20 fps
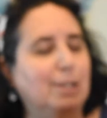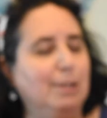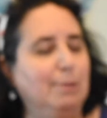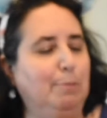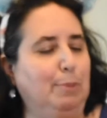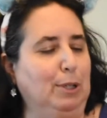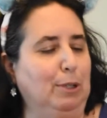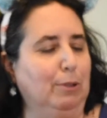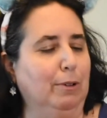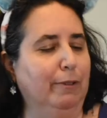
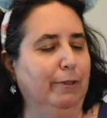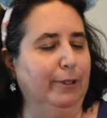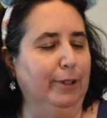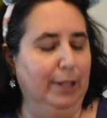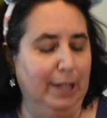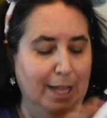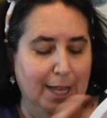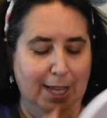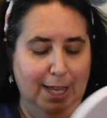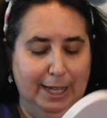she
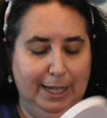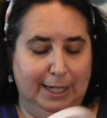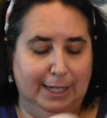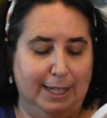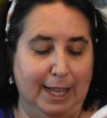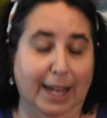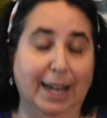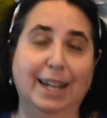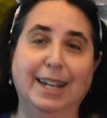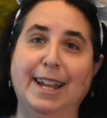beautiful?
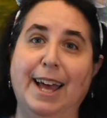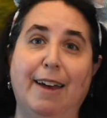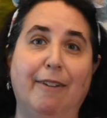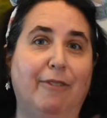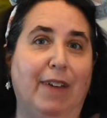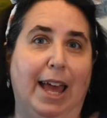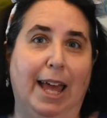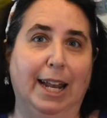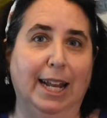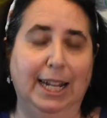Because I didn't
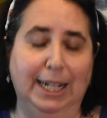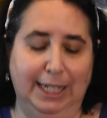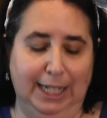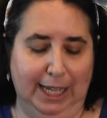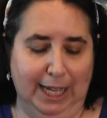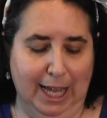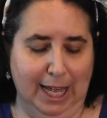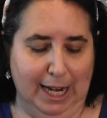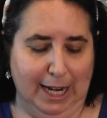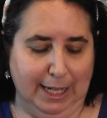have any
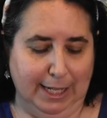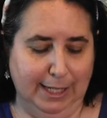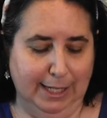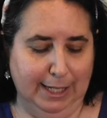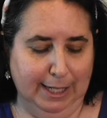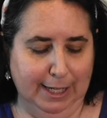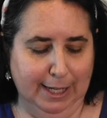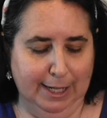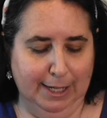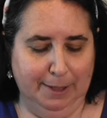Tianas.